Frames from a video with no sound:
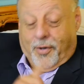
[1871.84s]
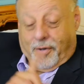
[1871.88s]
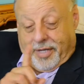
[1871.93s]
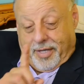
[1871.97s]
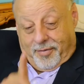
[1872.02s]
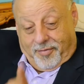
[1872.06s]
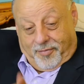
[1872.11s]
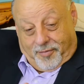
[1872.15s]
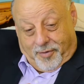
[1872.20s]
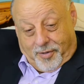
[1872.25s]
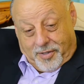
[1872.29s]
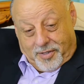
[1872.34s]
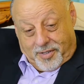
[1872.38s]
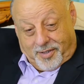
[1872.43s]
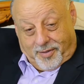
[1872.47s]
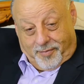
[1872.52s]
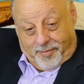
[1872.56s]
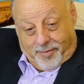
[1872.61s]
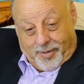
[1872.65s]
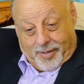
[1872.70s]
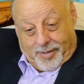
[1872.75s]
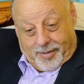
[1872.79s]
Okay, first
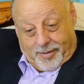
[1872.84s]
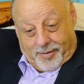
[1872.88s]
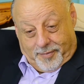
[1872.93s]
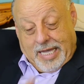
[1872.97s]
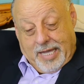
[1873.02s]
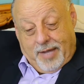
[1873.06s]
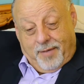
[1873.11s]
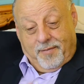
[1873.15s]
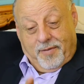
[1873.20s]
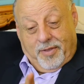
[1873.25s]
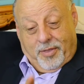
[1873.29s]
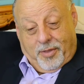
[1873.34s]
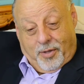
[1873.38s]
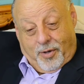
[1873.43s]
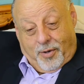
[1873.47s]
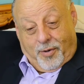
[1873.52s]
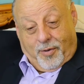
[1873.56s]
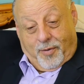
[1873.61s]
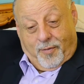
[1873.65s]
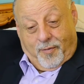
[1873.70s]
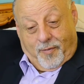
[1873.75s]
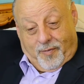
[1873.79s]
of all, even
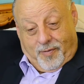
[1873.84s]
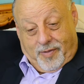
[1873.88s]
though